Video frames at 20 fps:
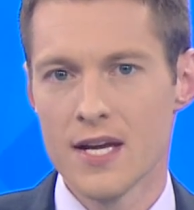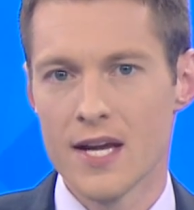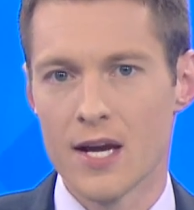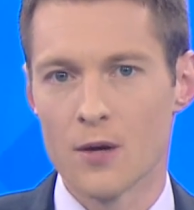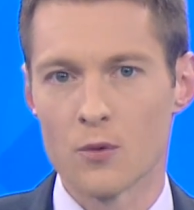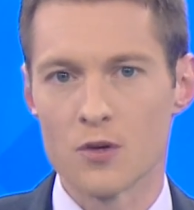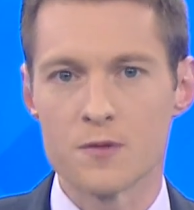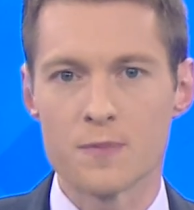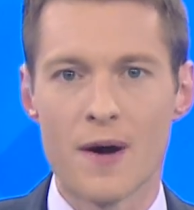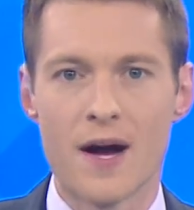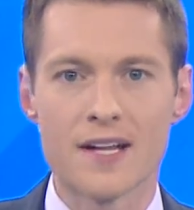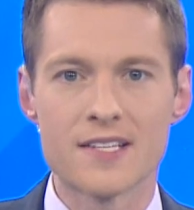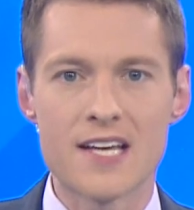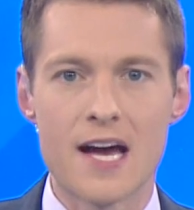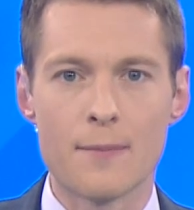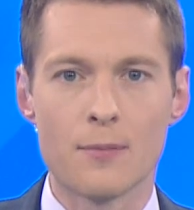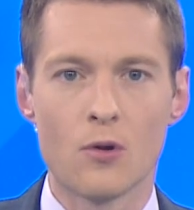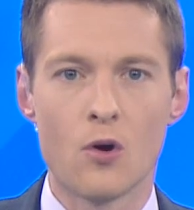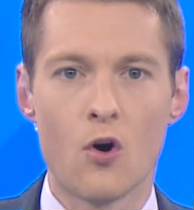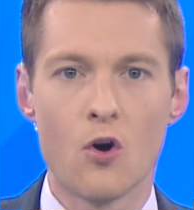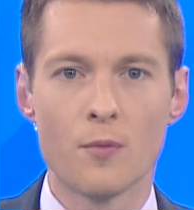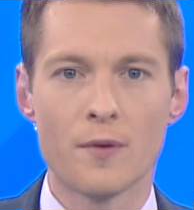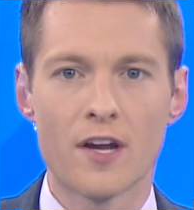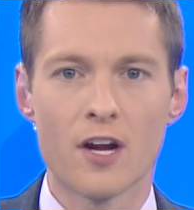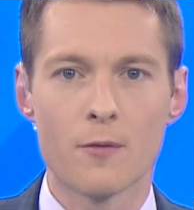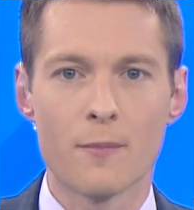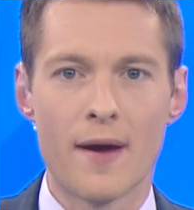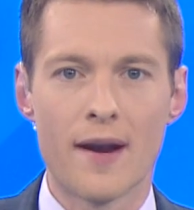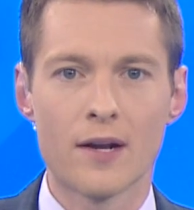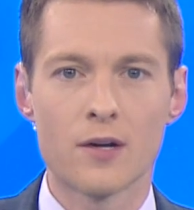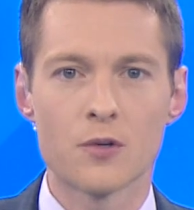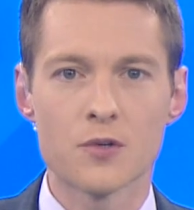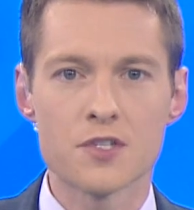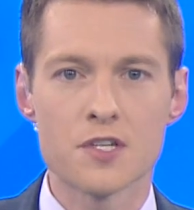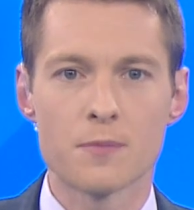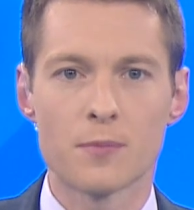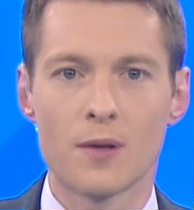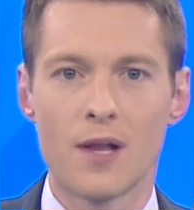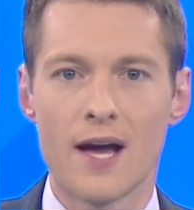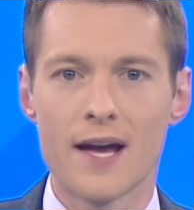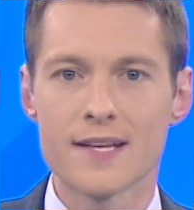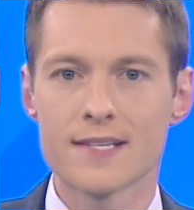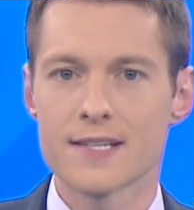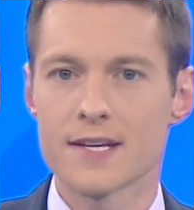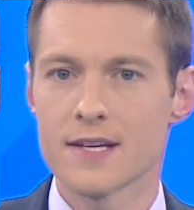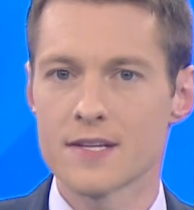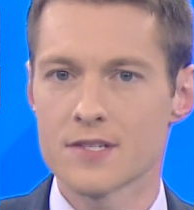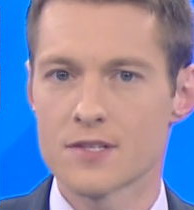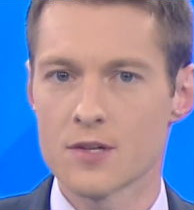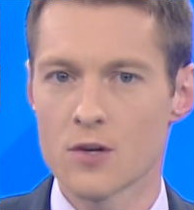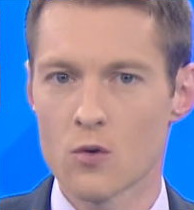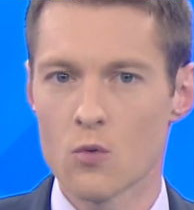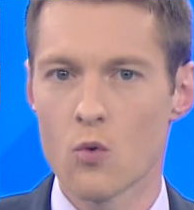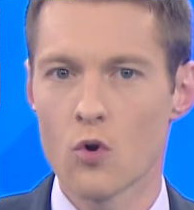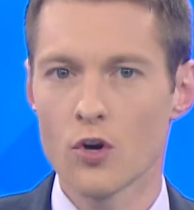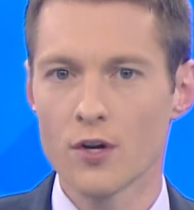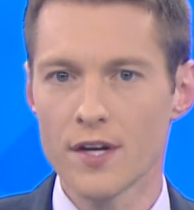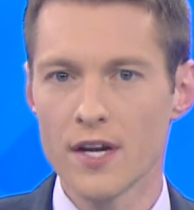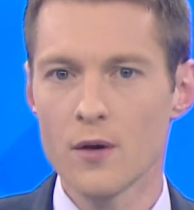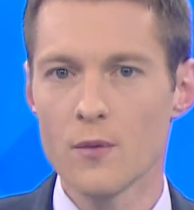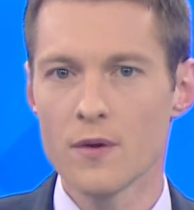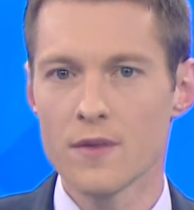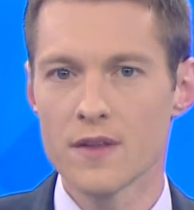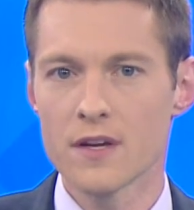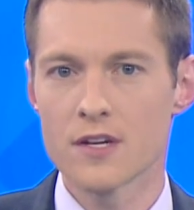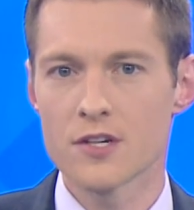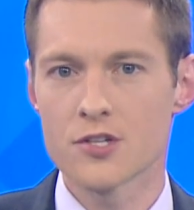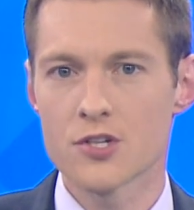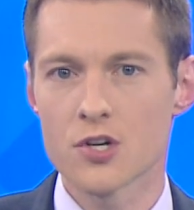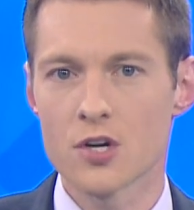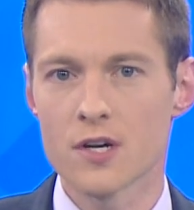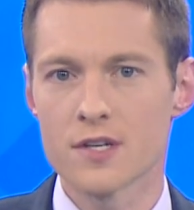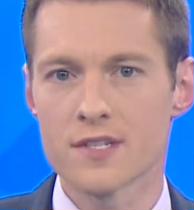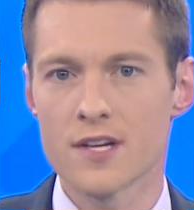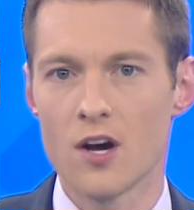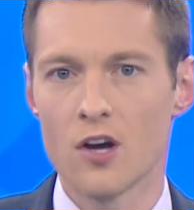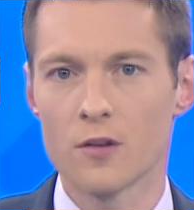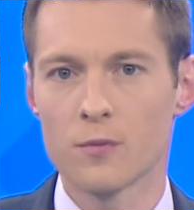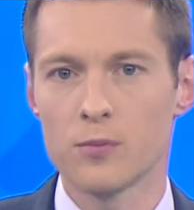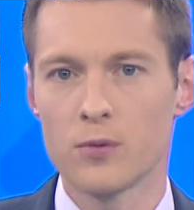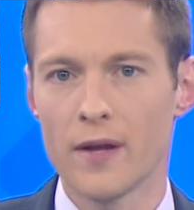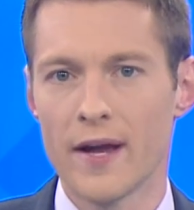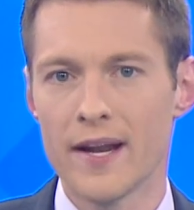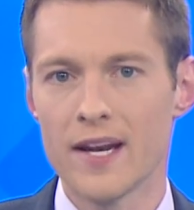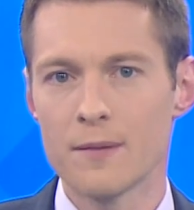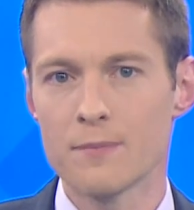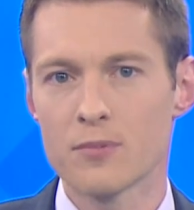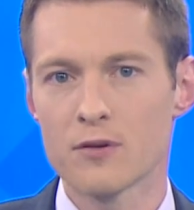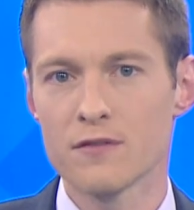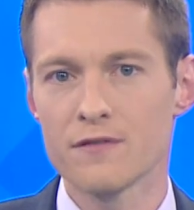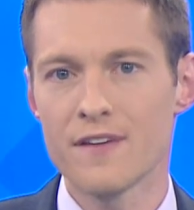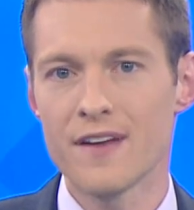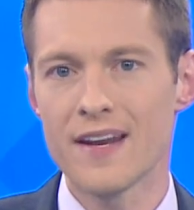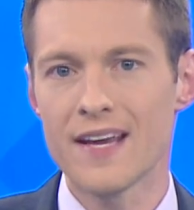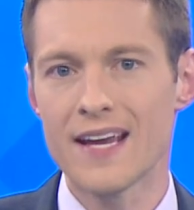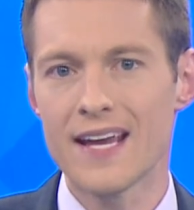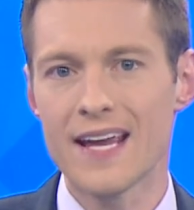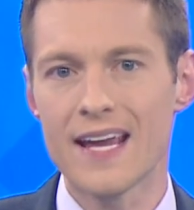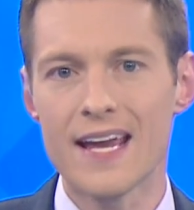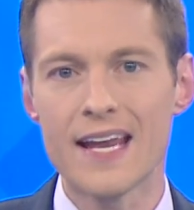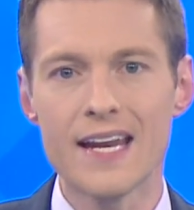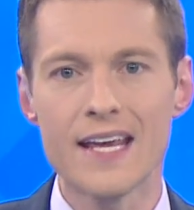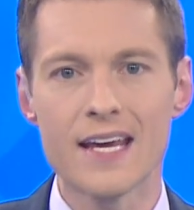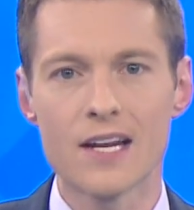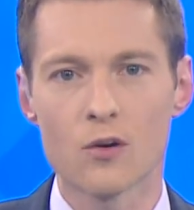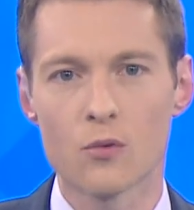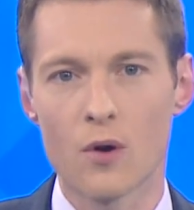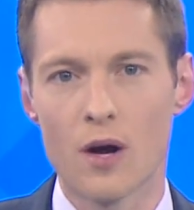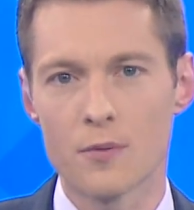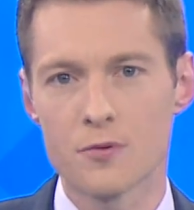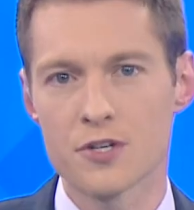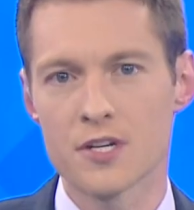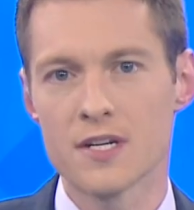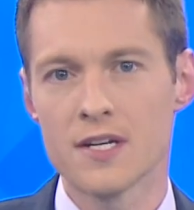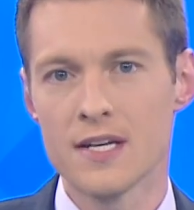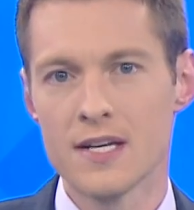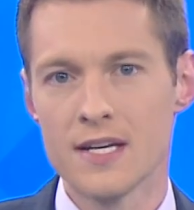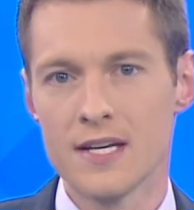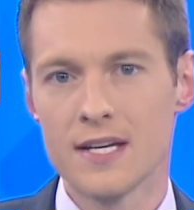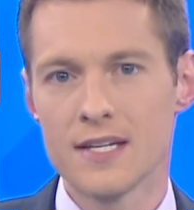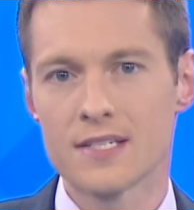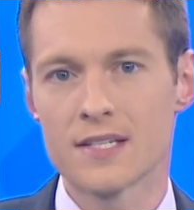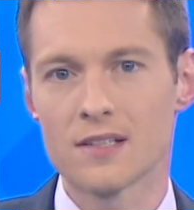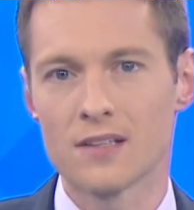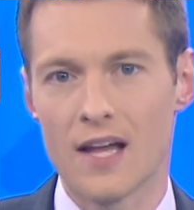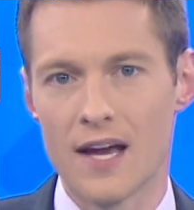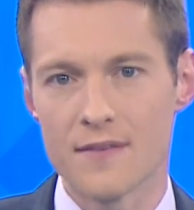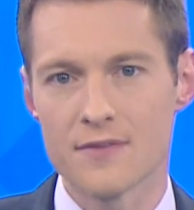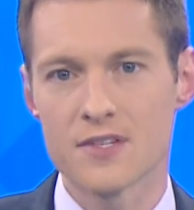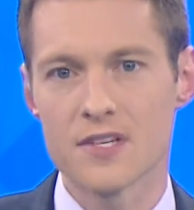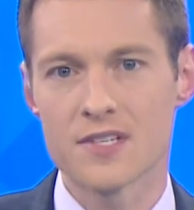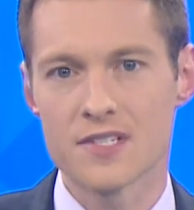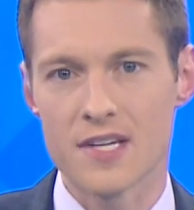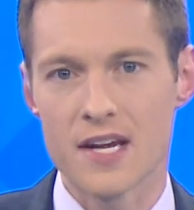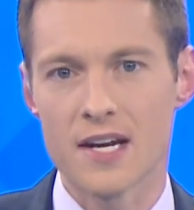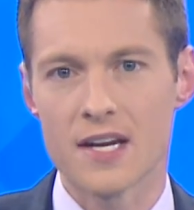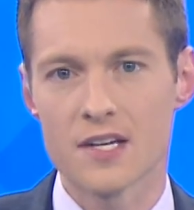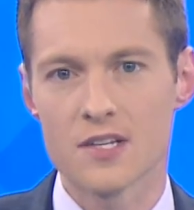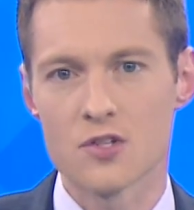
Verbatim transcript: In response, Apple Home Care Medical Supply says they're working with the insurance health plan at preventing any interruption to life sustaining